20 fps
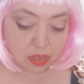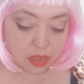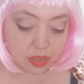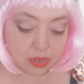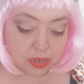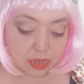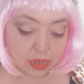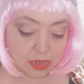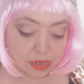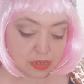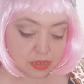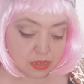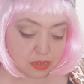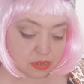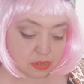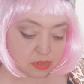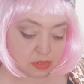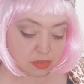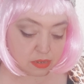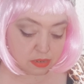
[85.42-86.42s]
I guess
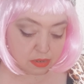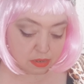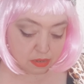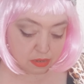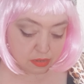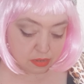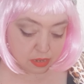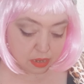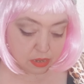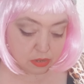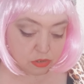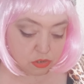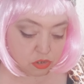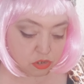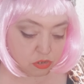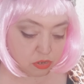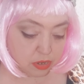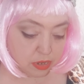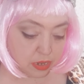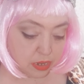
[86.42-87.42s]
it's no
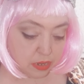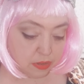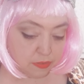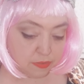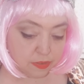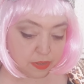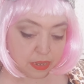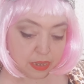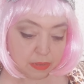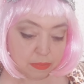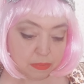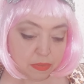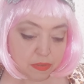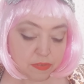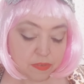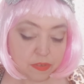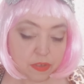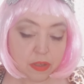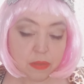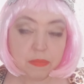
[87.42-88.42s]
joy for him
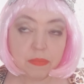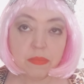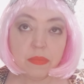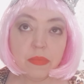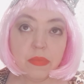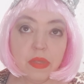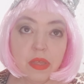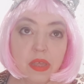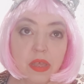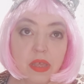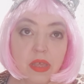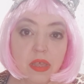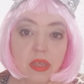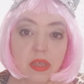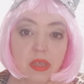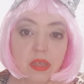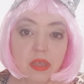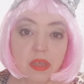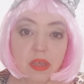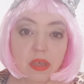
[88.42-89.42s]
if I'm
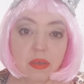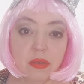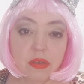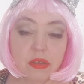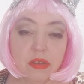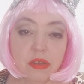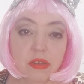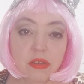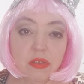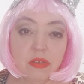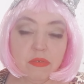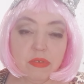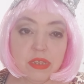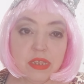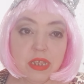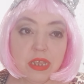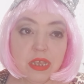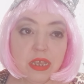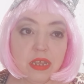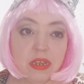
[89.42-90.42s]
I'm going to look
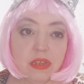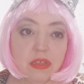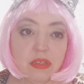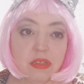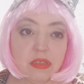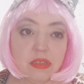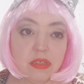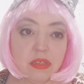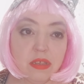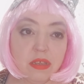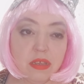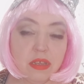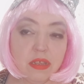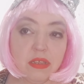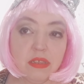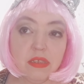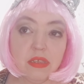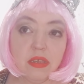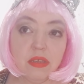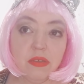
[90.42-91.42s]
ridiculous
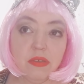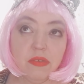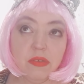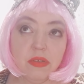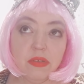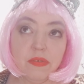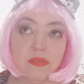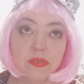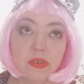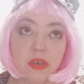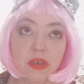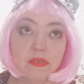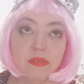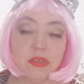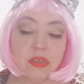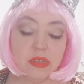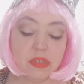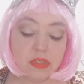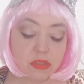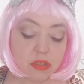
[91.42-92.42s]
into five
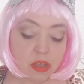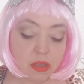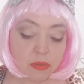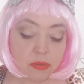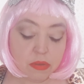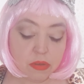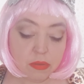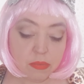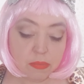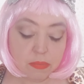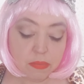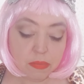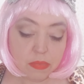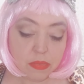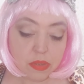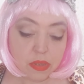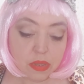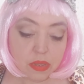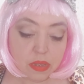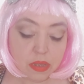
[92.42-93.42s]
years time and
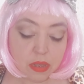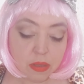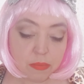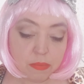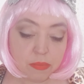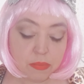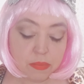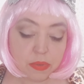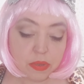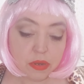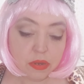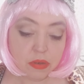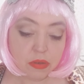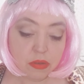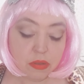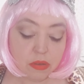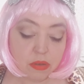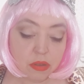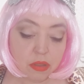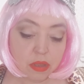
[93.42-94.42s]
I'm, I'm going to
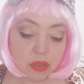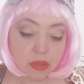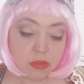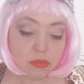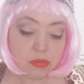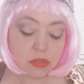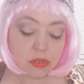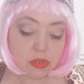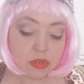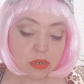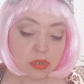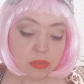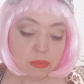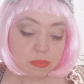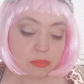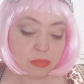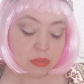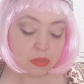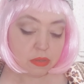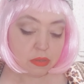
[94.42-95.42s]
look a lot older than
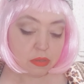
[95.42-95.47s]
him.